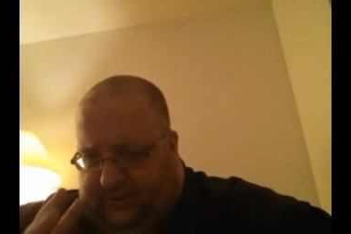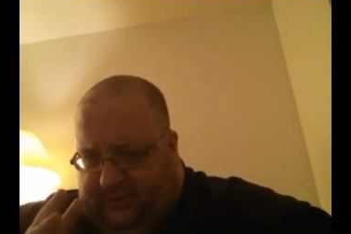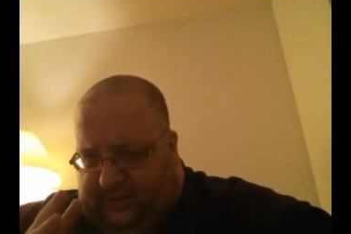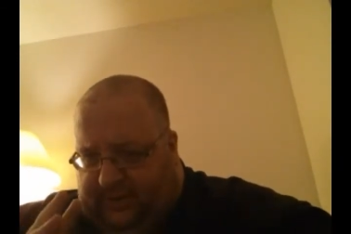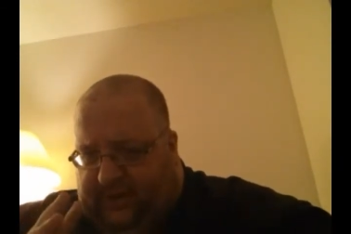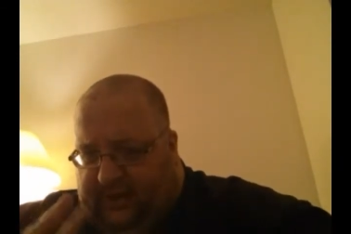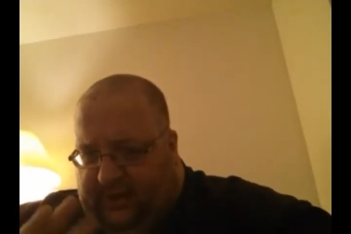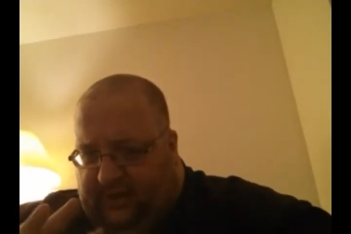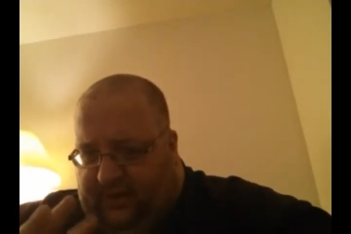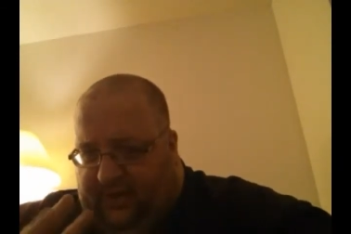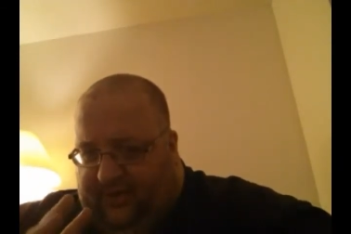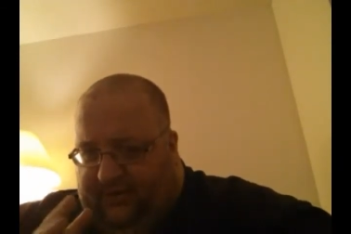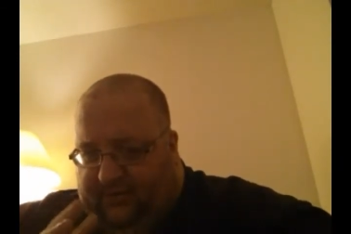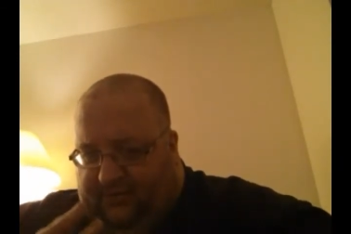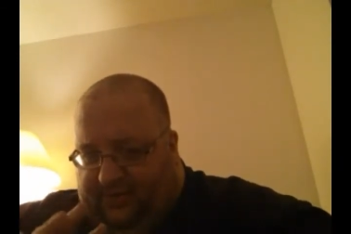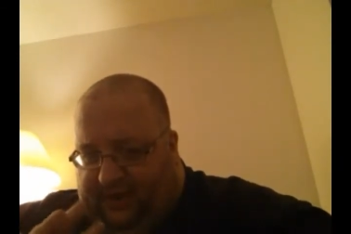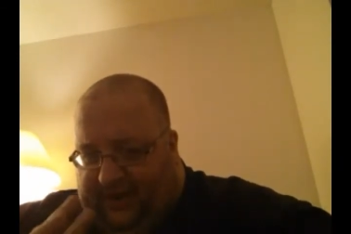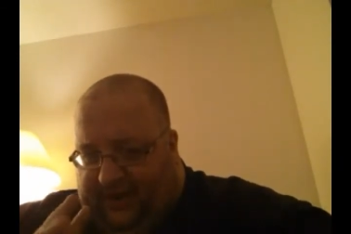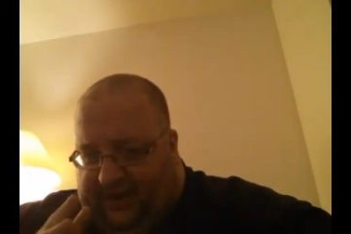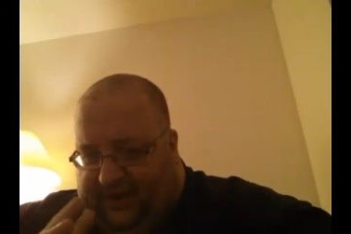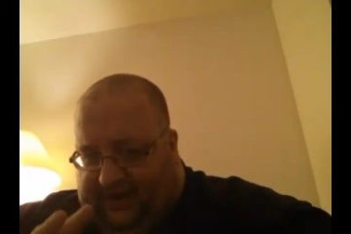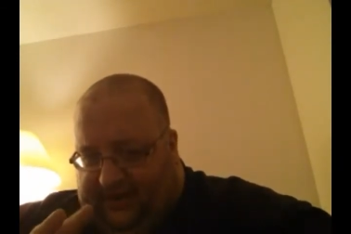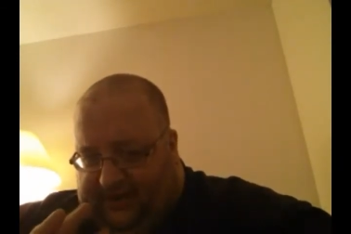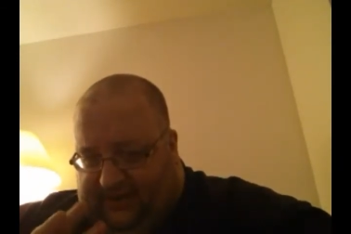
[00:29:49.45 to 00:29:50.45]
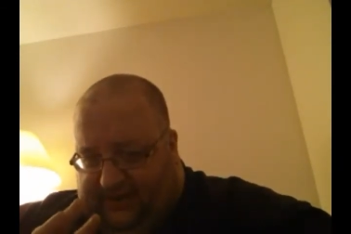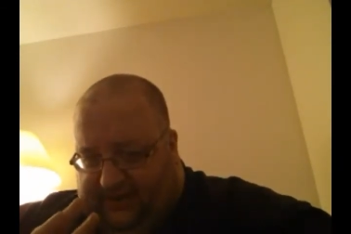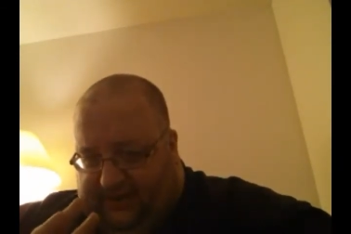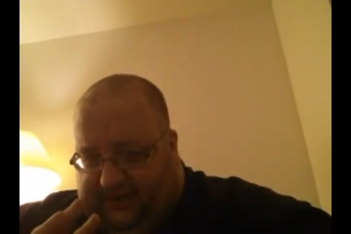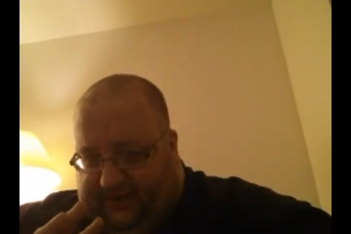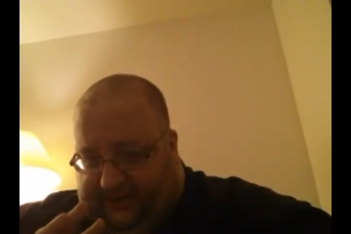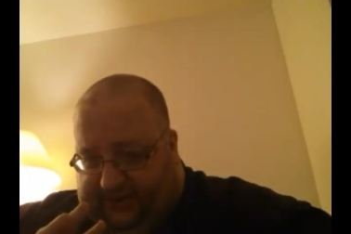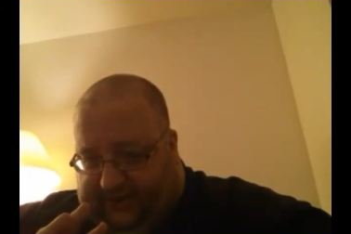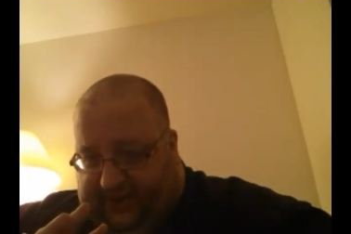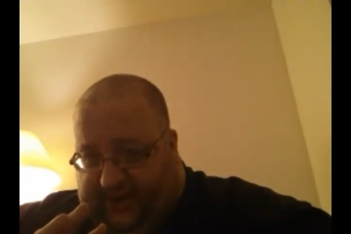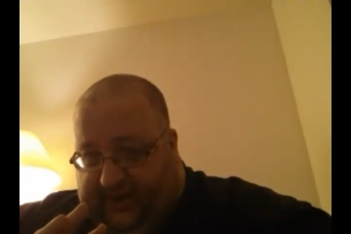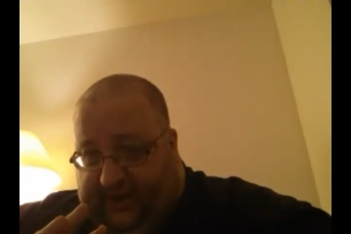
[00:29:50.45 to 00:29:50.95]
you know, everybody gets a
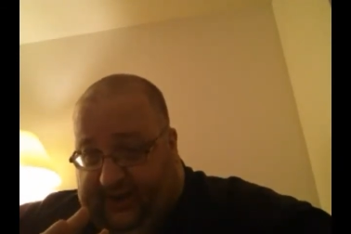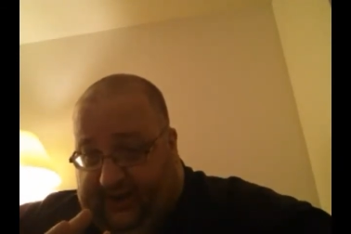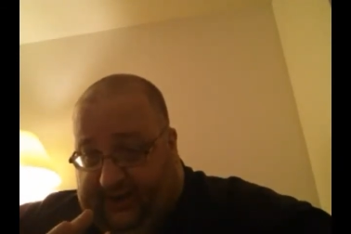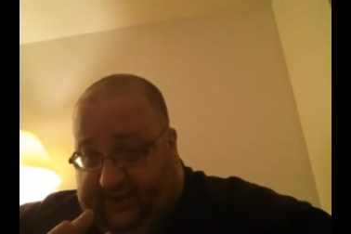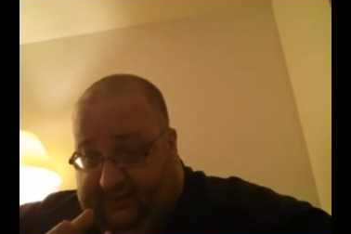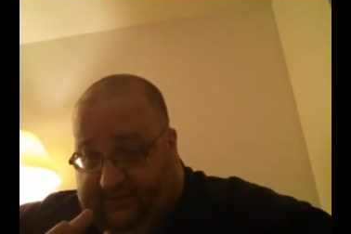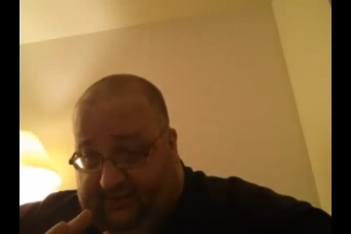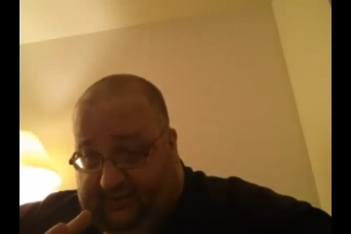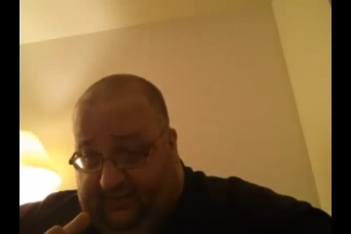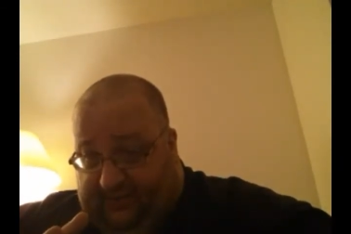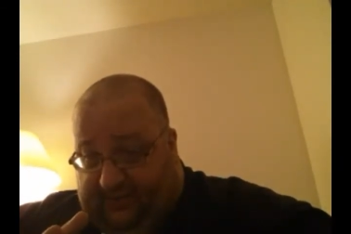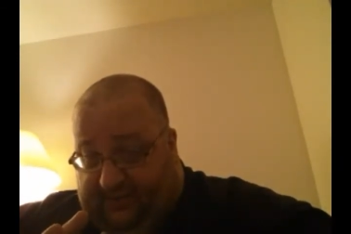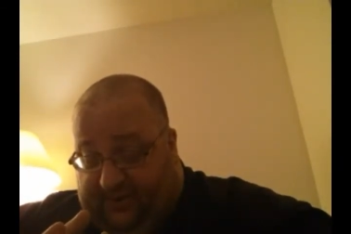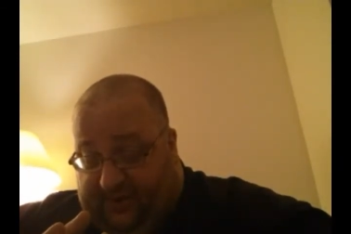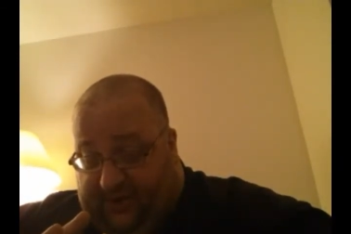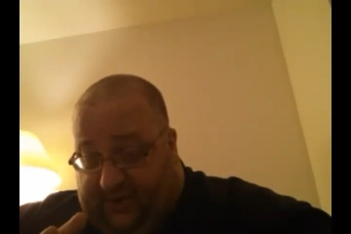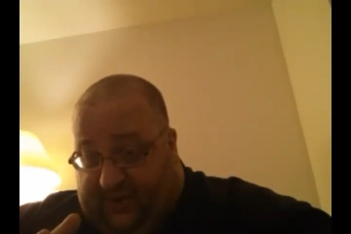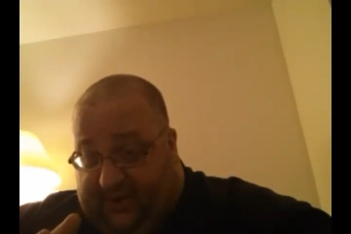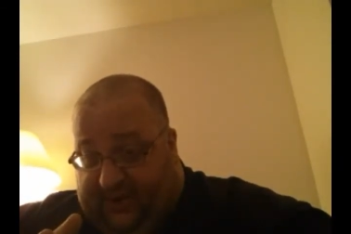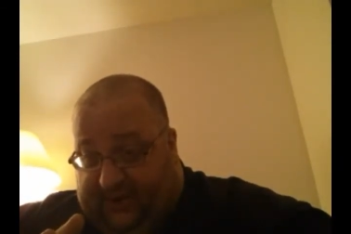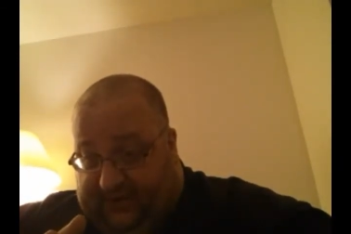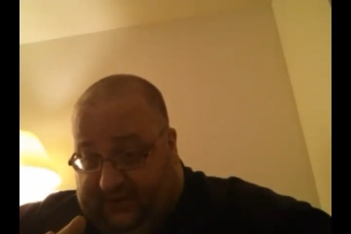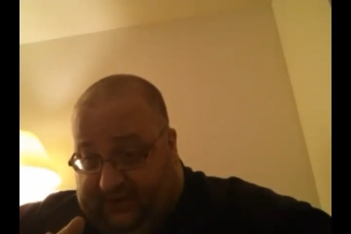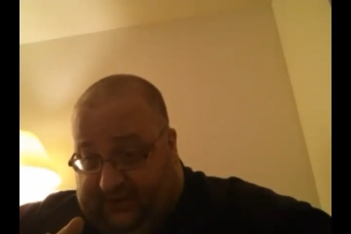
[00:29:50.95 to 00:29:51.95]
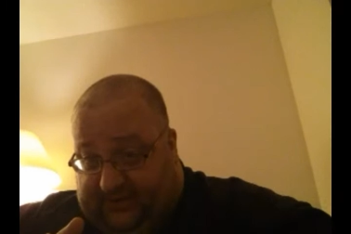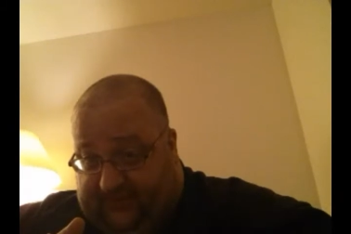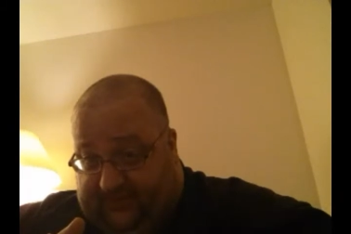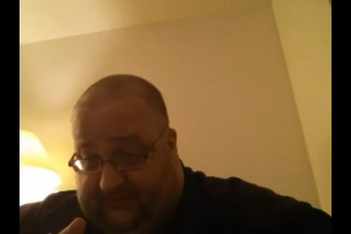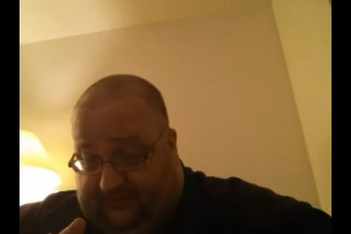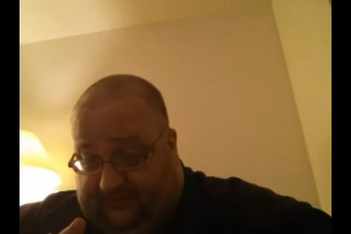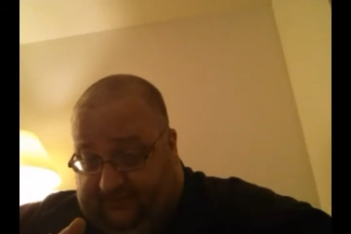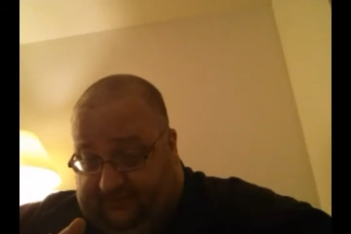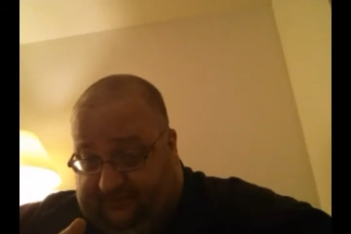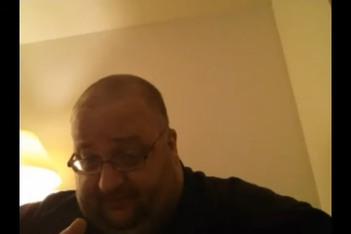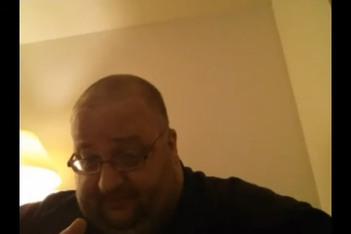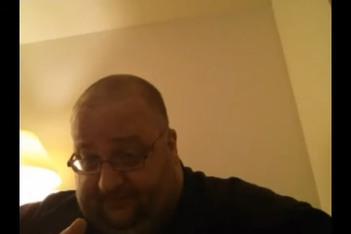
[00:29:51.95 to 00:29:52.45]
little tired of him on
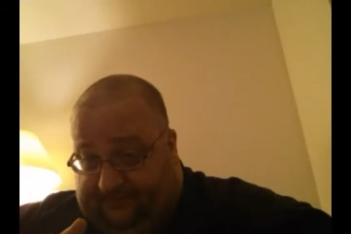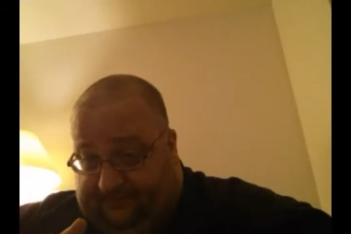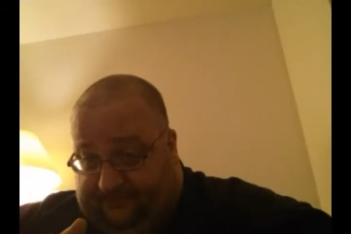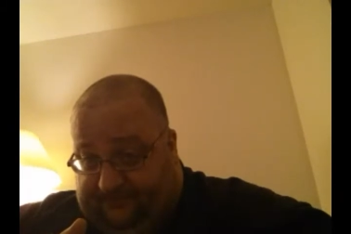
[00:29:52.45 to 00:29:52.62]
occasion.